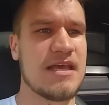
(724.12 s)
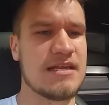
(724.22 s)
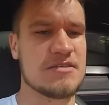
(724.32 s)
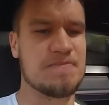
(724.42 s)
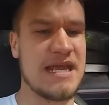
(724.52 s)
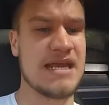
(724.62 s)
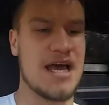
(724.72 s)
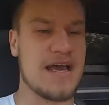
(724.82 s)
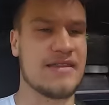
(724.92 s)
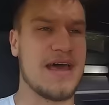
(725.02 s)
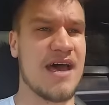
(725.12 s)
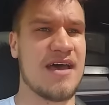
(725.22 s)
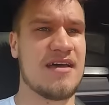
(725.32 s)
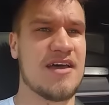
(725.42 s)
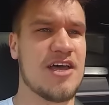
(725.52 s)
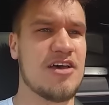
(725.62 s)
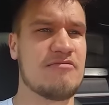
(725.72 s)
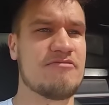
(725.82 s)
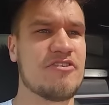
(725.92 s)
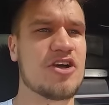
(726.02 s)
It has been like that
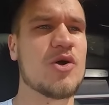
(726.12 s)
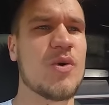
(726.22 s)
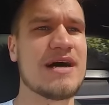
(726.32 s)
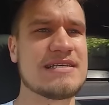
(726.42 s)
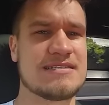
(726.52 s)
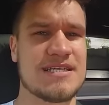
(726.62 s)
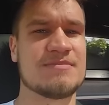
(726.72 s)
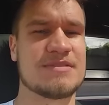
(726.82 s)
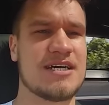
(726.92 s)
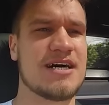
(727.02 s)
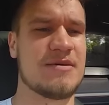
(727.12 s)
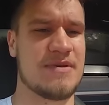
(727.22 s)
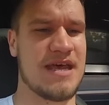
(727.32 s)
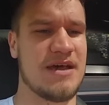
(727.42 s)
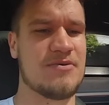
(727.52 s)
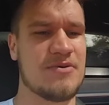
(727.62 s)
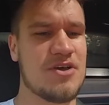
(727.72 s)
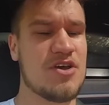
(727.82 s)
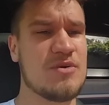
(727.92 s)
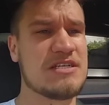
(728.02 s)
for quite some time now,
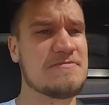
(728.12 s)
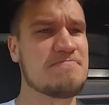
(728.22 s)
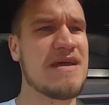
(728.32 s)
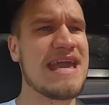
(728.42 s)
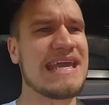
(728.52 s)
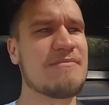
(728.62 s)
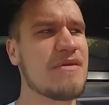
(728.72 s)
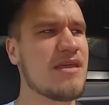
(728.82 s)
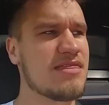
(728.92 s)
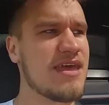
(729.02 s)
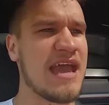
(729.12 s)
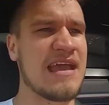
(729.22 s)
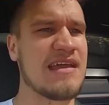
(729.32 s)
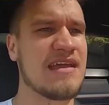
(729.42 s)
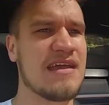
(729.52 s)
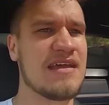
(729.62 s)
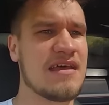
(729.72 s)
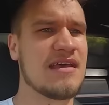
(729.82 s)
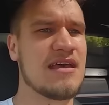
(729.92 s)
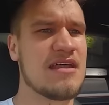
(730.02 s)
which is making me think
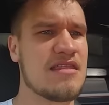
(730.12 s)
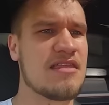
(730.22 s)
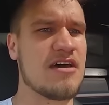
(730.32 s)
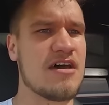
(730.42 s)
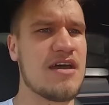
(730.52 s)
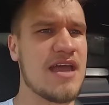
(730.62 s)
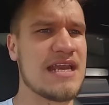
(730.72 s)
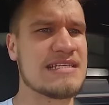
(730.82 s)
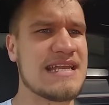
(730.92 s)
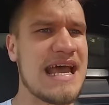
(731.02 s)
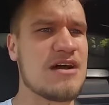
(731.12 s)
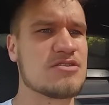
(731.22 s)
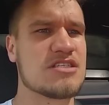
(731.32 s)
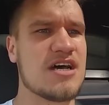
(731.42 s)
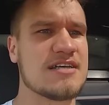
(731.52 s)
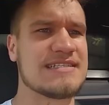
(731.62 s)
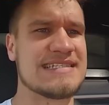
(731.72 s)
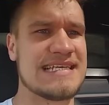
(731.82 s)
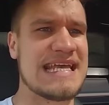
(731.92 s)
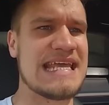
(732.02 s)
that it is now
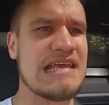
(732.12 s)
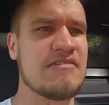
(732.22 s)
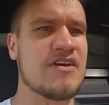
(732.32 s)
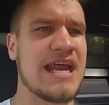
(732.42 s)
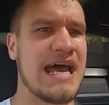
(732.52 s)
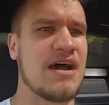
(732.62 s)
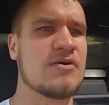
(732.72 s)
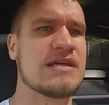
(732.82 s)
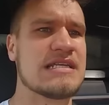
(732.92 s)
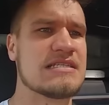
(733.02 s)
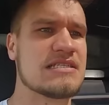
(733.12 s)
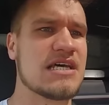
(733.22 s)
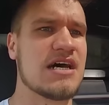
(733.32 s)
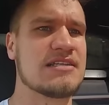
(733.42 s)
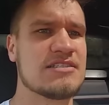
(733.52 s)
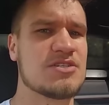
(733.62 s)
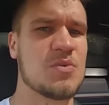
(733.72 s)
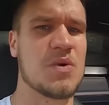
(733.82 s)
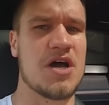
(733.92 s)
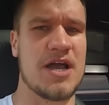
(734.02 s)
starting to even out. It is starting to
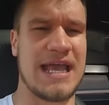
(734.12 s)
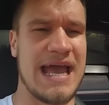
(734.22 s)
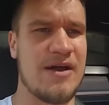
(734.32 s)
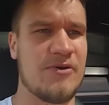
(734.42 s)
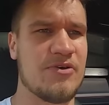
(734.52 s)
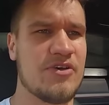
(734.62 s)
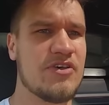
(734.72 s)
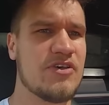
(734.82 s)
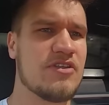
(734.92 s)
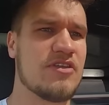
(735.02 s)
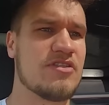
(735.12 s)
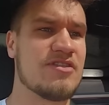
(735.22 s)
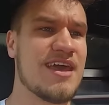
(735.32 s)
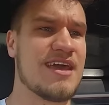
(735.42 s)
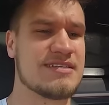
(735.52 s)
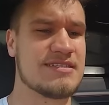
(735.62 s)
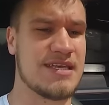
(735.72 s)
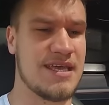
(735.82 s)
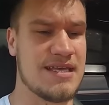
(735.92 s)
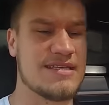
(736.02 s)
work out that
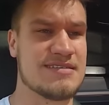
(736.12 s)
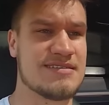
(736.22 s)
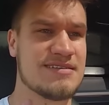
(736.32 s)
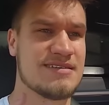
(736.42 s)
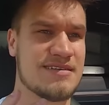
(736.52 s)
this is